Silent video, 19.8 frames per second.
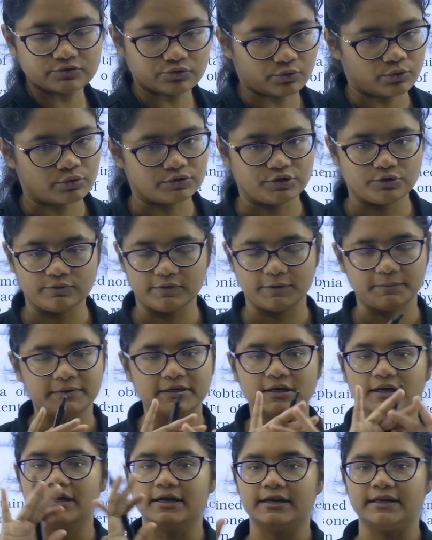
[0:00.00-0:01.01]
So you will
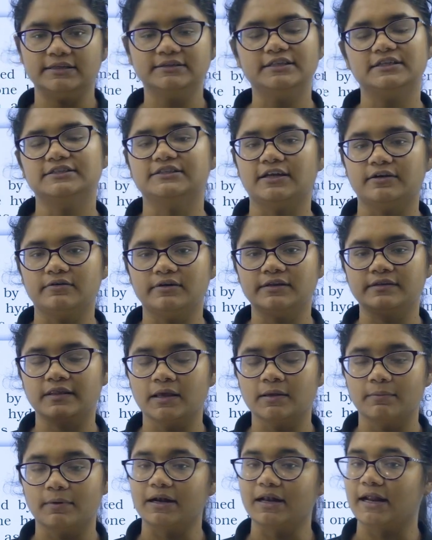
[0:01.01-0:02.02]
be learning the general
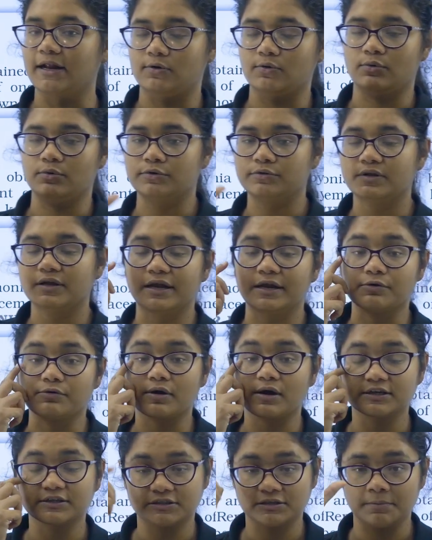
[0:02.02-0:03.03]
thing but I told you the
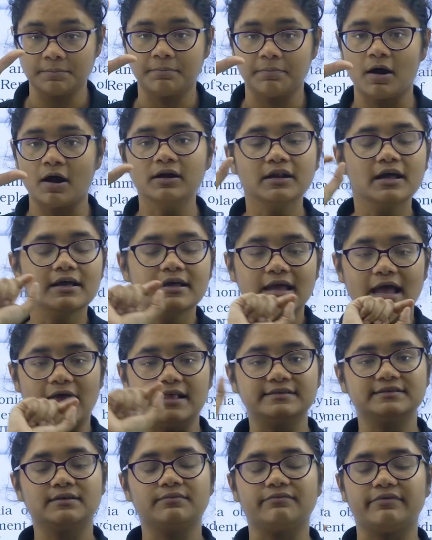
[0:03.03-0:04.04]
introduction part
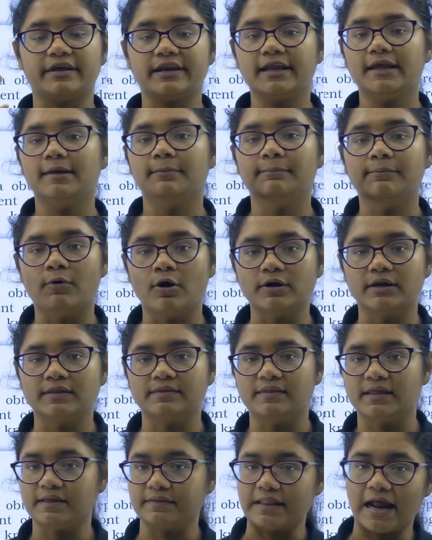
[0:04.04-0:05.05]
has some very
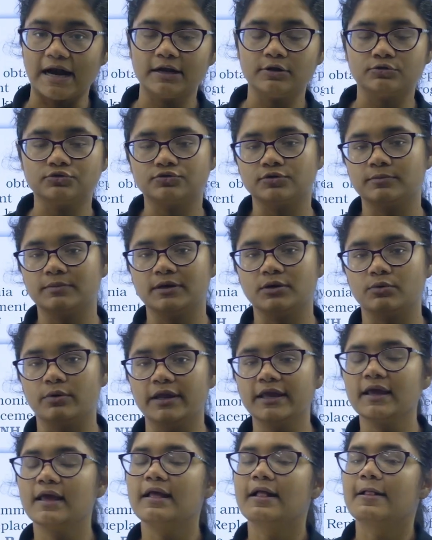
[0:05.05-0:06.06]
important thing that you should be
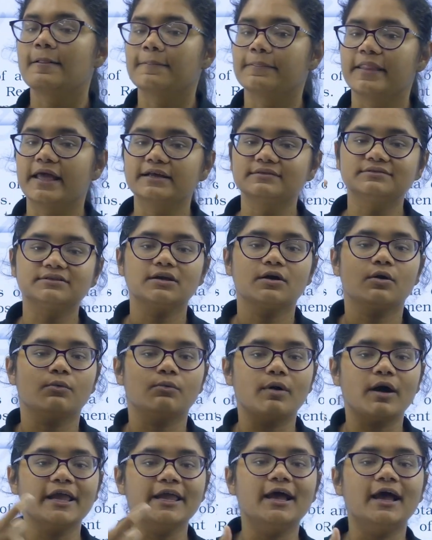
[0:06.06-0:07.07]
knowing. Next
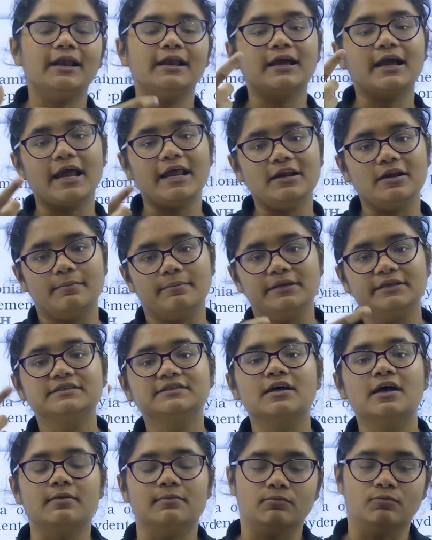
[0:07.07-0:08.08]
why alkyl
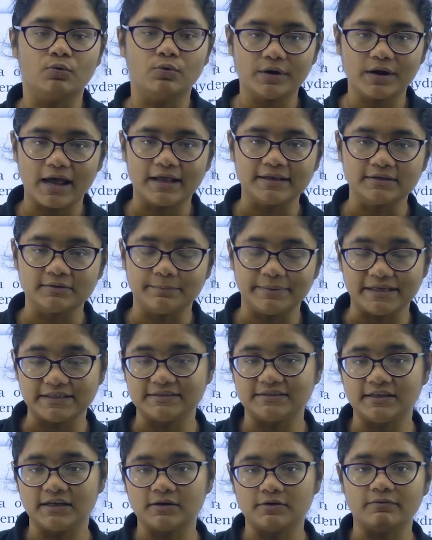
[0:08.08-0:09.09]
amines are more uh,
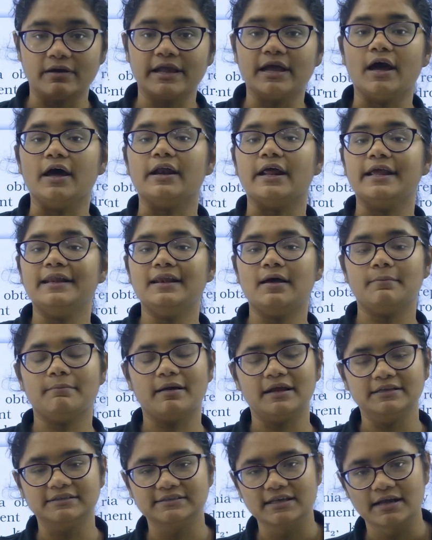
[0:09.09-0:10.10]
basic, why aryl
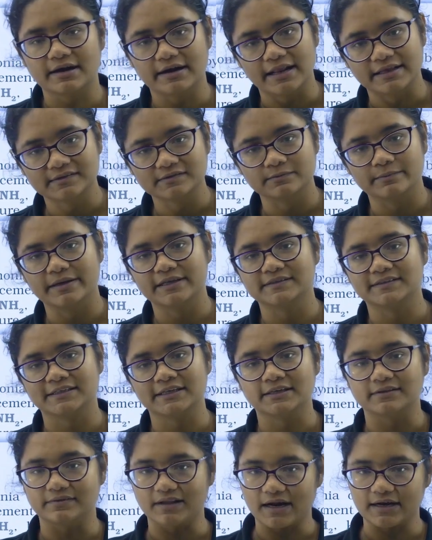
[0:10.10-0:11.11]
amines are less
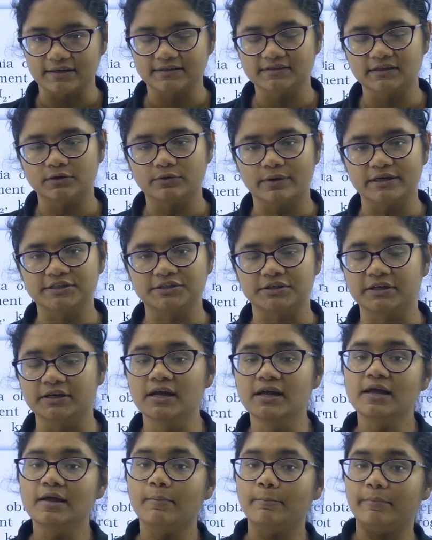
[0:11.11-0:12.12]
basic that is the
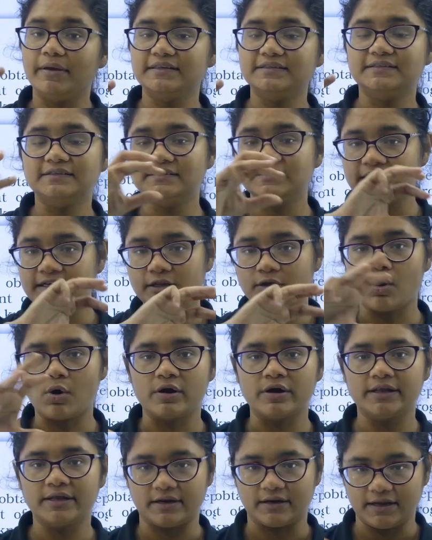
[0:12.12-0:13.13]
question. Basicity
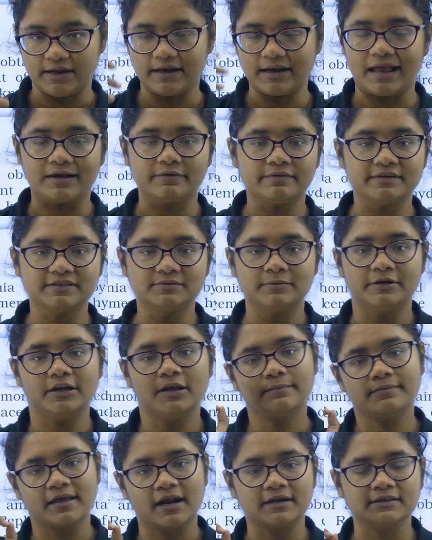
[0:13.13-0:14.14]
order in aqueous
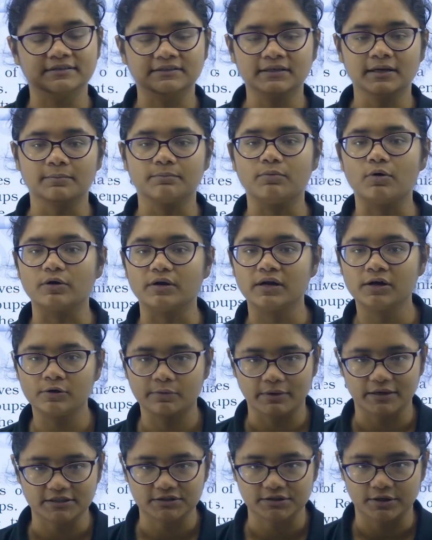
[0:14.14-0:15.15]
medium that is an
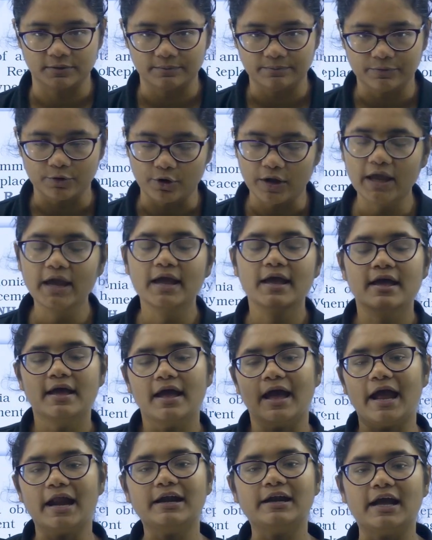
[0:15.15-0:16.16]
important question okay
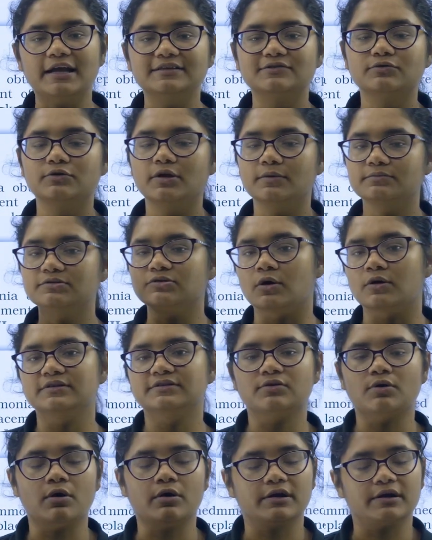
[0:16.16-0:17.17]
and diazonium
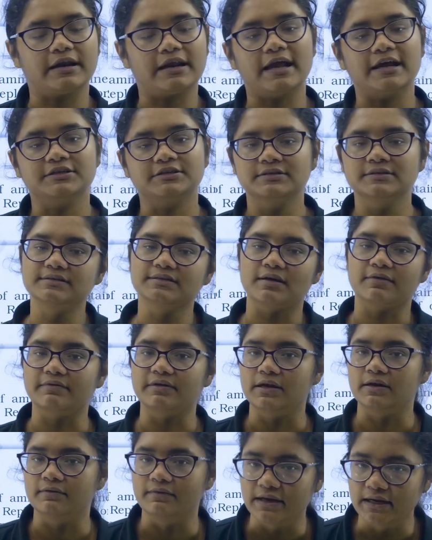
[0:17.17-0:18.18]
salts all reactions are
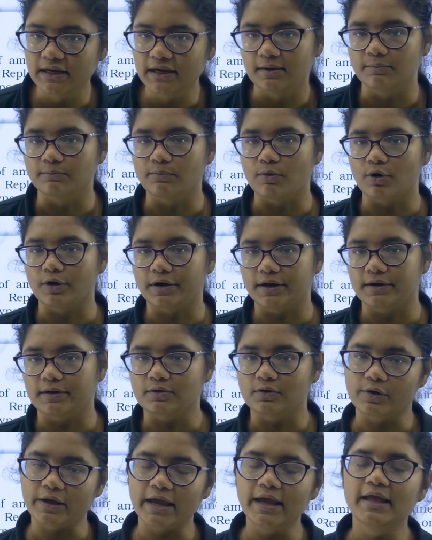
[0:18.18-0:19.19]
very very important
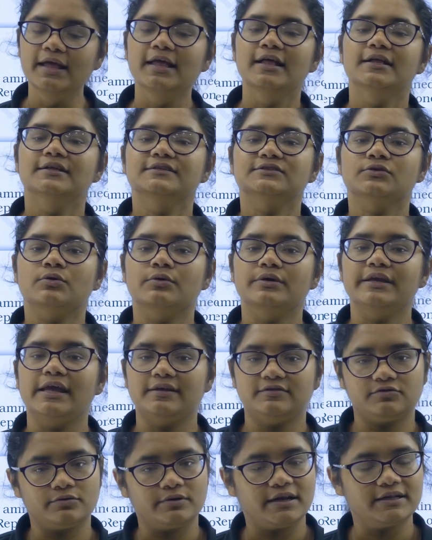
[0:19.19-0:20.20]
okay. So
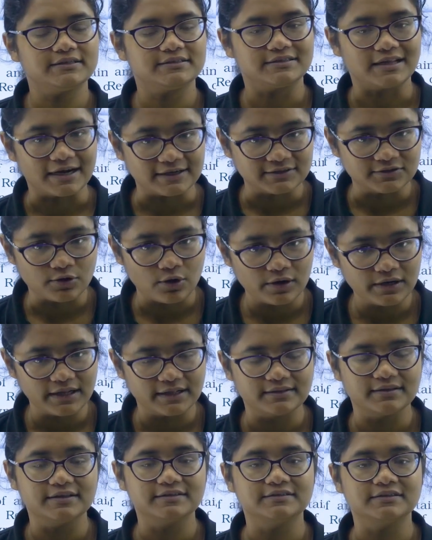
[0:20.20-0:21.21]
yes students that's all
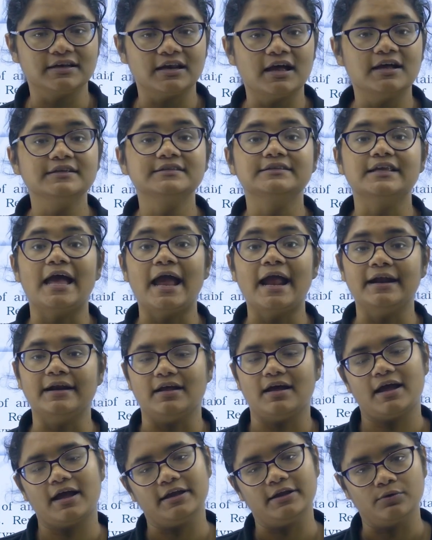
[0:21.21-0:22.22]
in this class
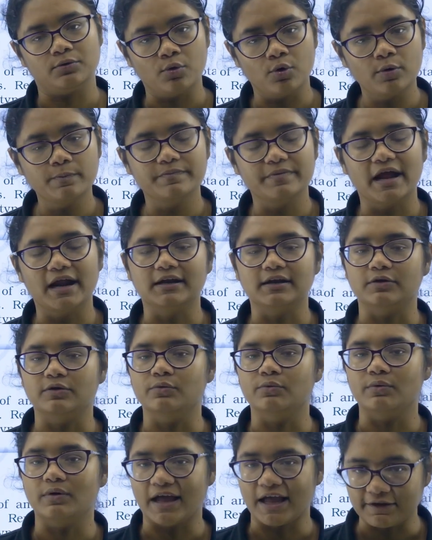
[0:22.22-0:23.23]
and I hope that
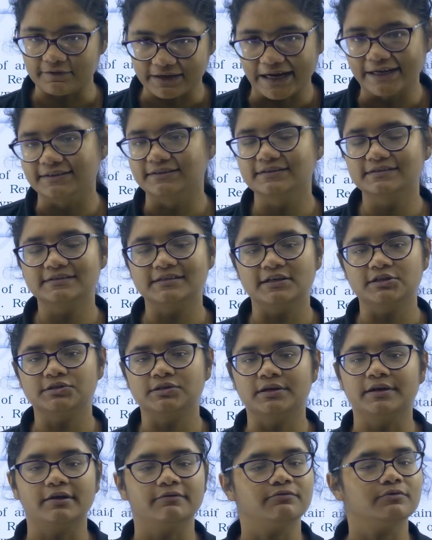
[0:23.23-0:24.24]
you have liked this session.